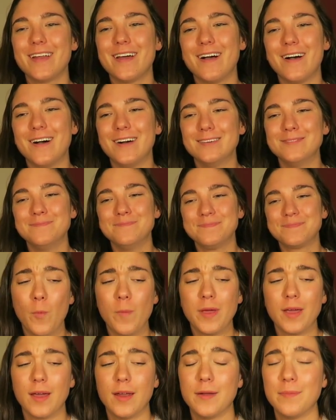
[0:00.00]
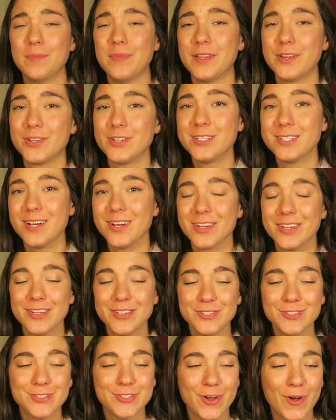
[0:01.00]
Oh my God, I'm literally
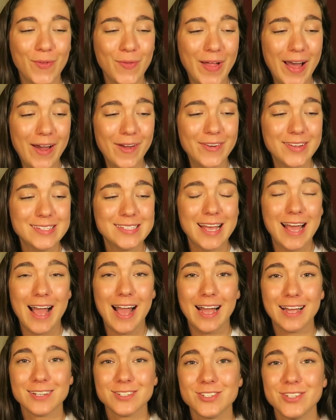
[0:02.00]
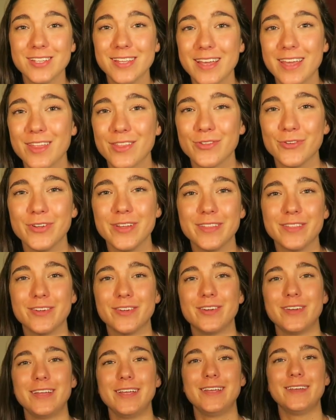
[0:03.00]
talking so loud. It's actually like
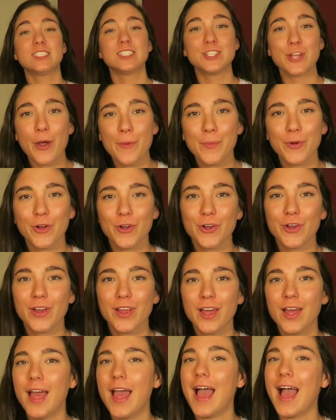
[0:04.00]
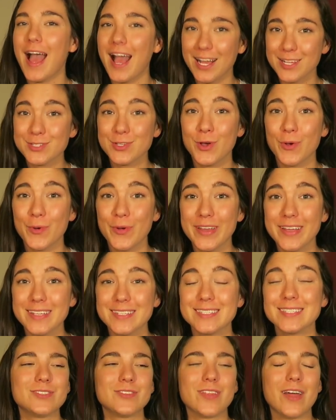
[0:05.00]
3:30. Stubborn, as
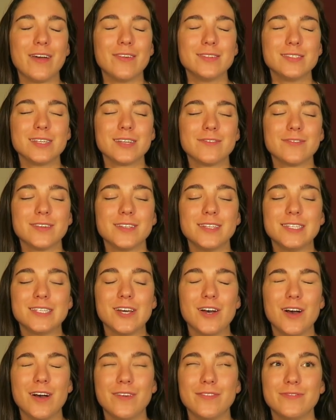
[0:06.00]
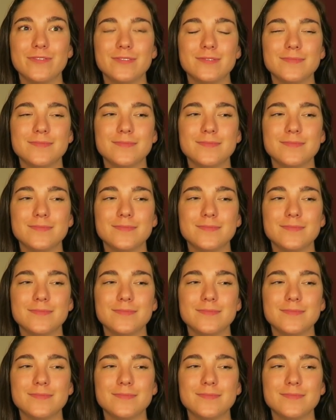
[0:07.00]
always. So that was like really tough.